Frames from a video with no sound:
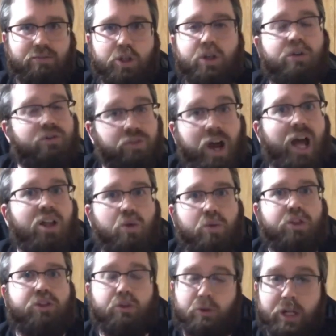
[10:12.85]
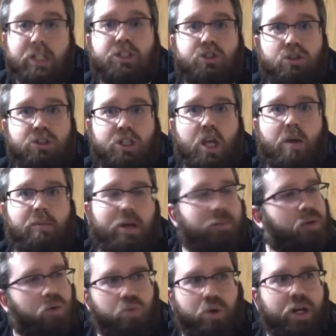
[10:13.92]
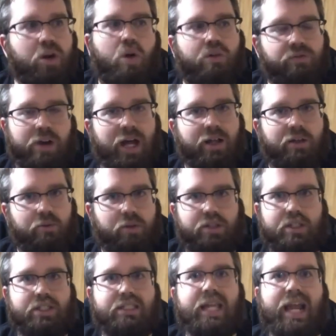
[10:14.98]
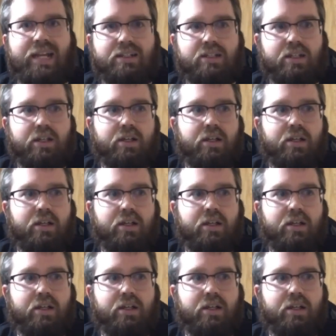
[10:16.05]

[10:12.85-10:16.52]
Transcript: You can file it with your insurance company, but we don't file it with the state.